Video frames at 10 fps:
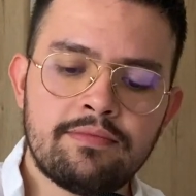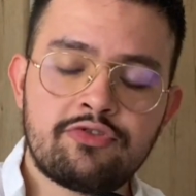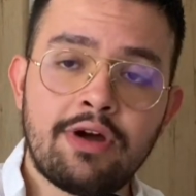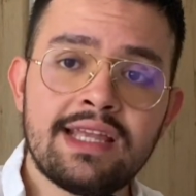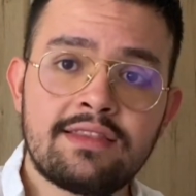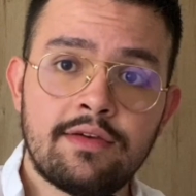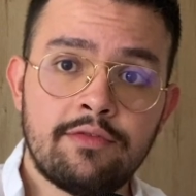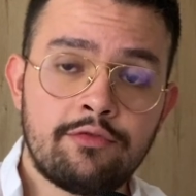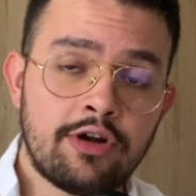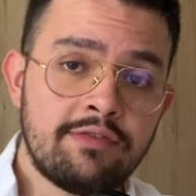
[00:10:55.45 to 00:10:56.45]
tried
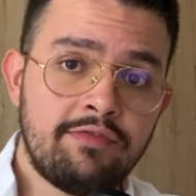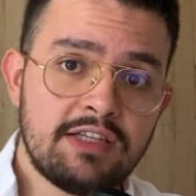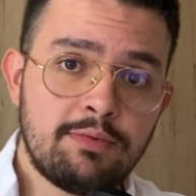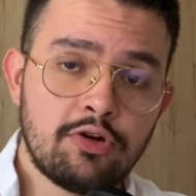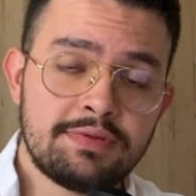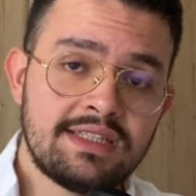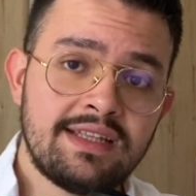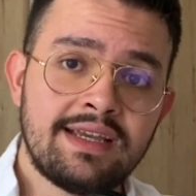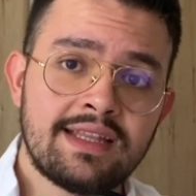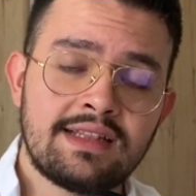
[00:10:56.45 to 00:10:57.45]
running Facebook groups and
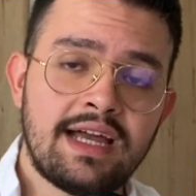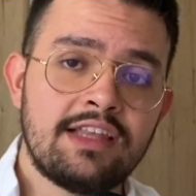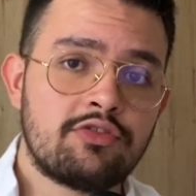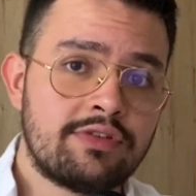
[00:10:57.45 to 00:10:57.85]
didn't get clients,